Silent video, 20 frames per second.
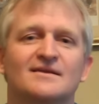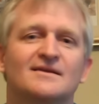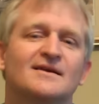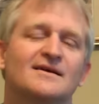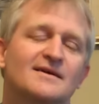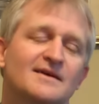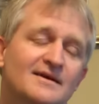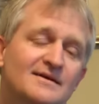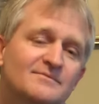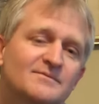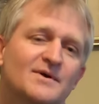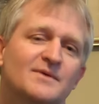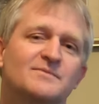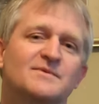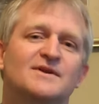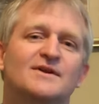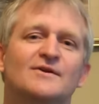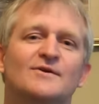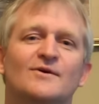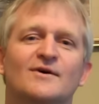Okay, but
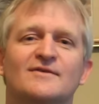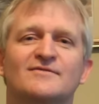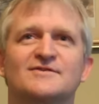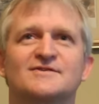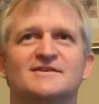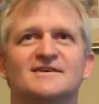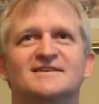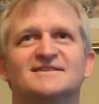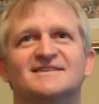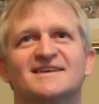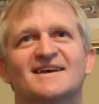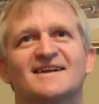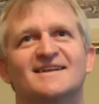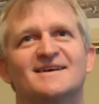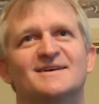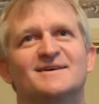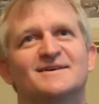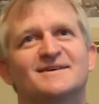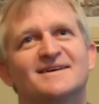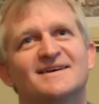me don't know if it's
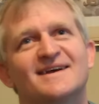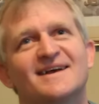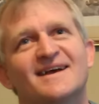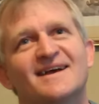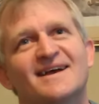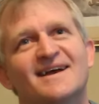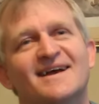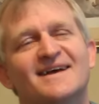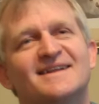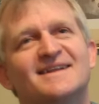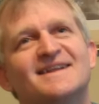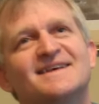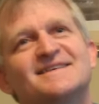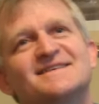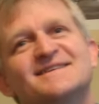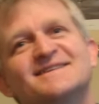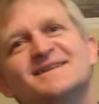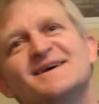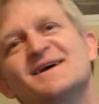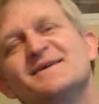TypiKelly.
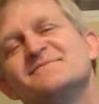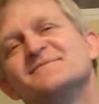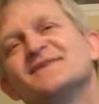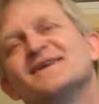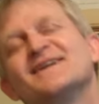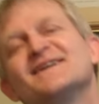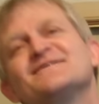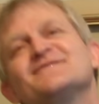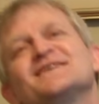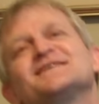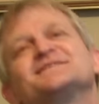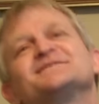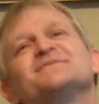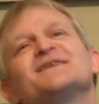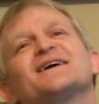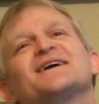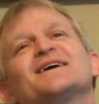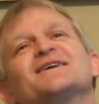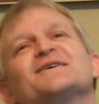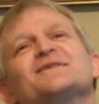Listen, I don't live in
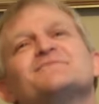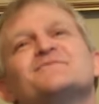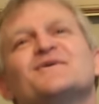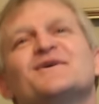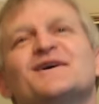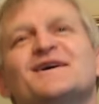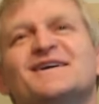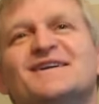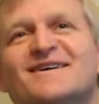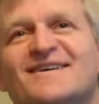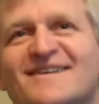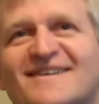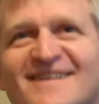Jamaica no more, you know.